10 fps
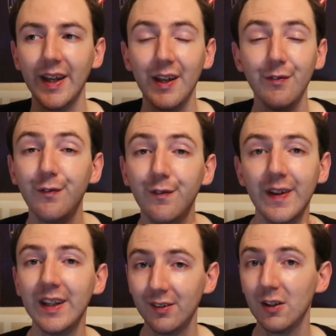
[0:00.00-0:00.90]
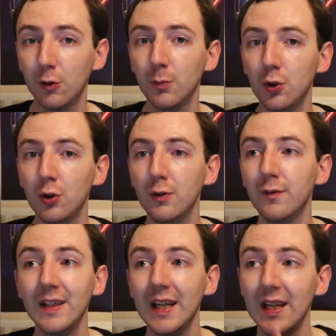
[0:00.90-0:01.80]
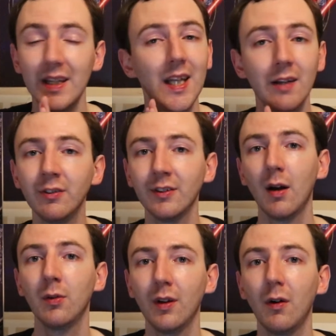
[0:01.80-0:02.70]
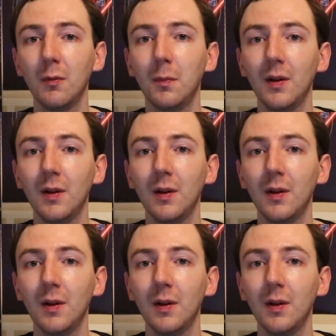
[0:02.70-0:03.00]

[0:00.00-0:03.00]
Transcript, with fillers: it fits this movie it never sounds out of